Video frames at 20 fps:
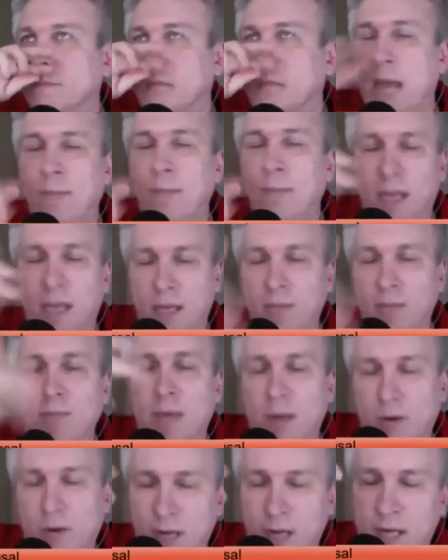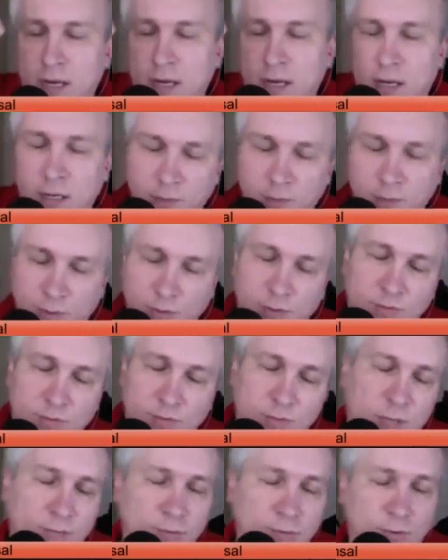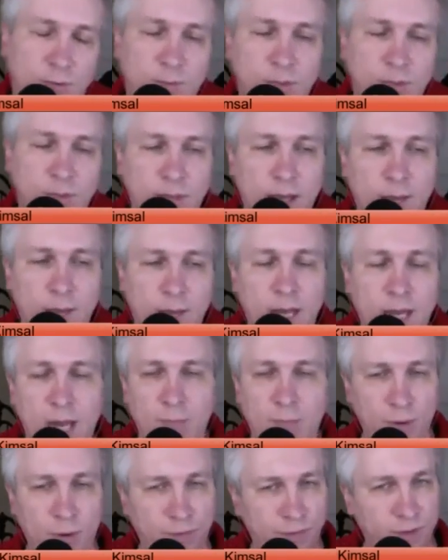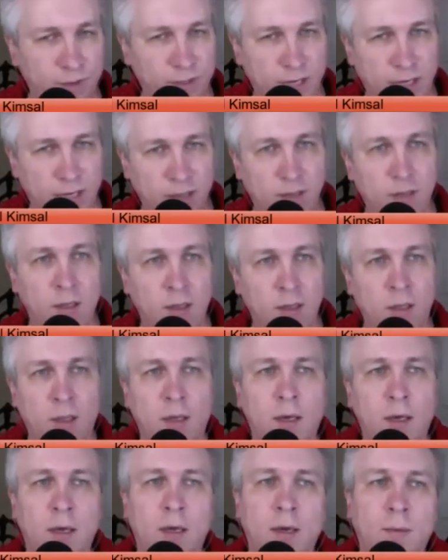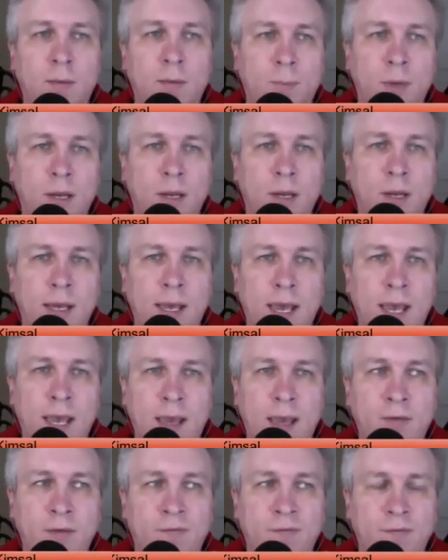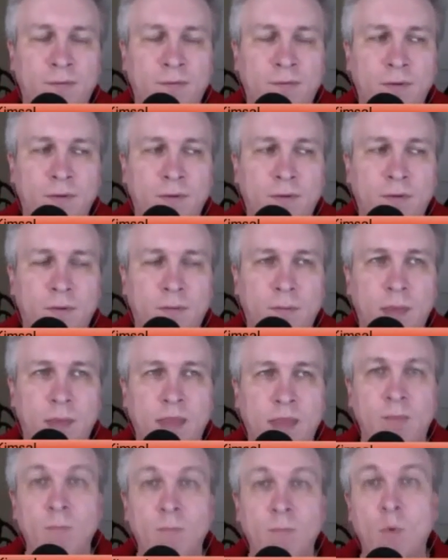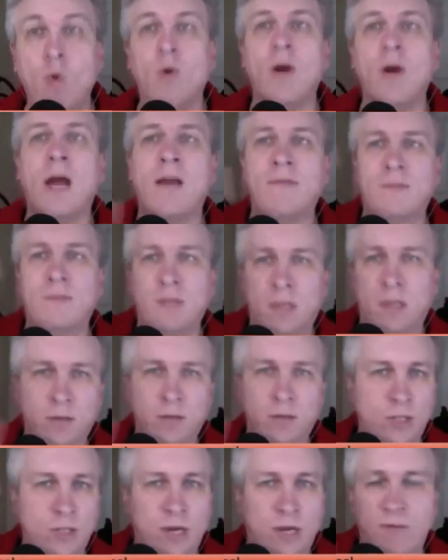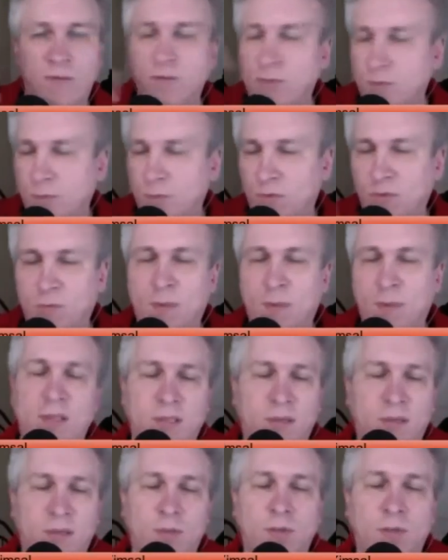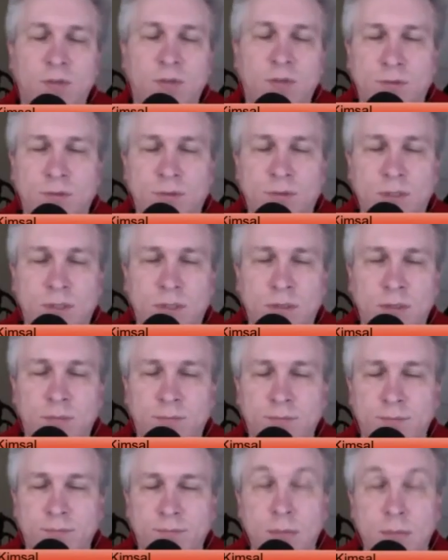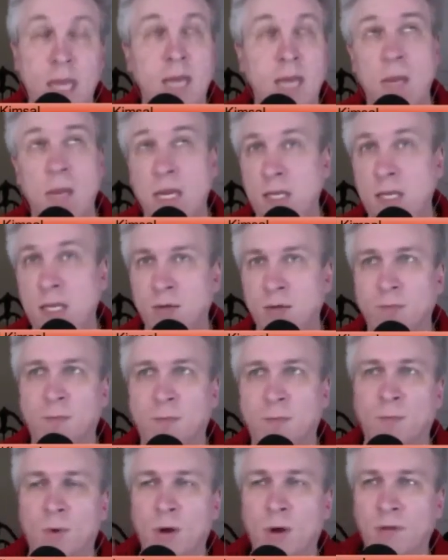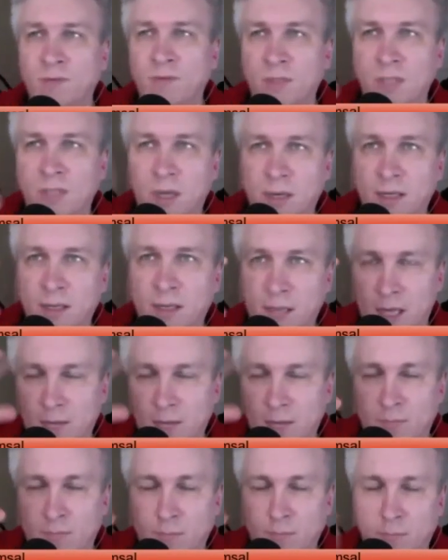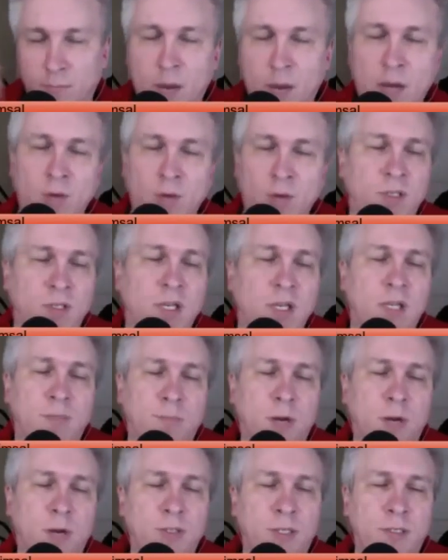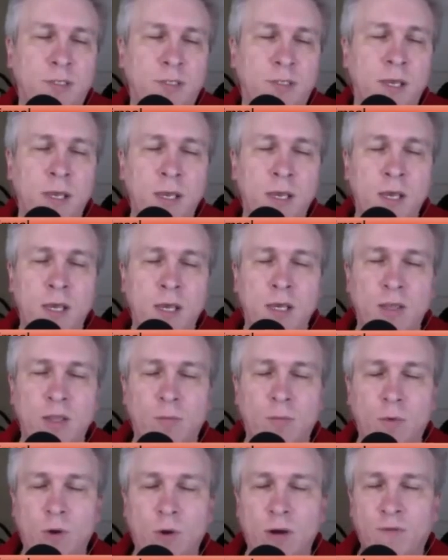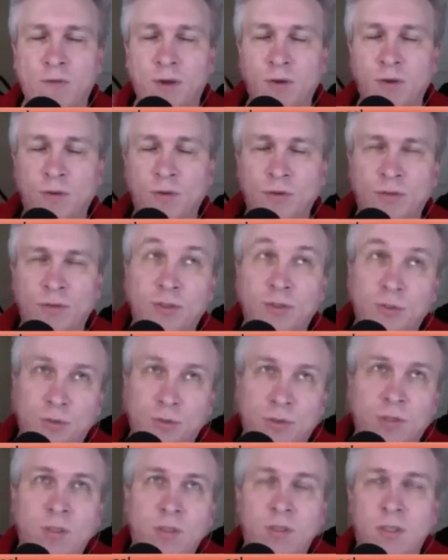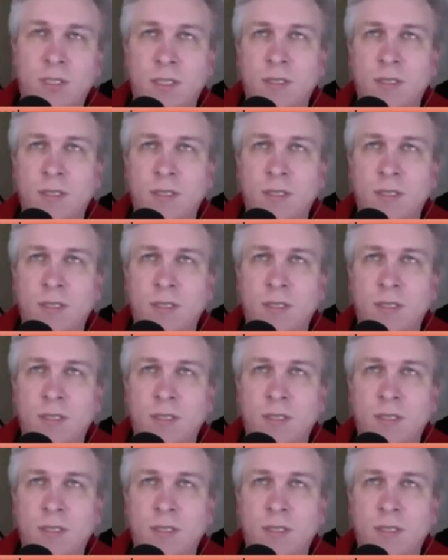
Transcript: I'm getting better at unobtrusive JavaScript. I'm not perfect at it, but I have. The more I've done JavaScript over the past several years, many years, but the more I've done it on moderate-sized projects, the more I've understood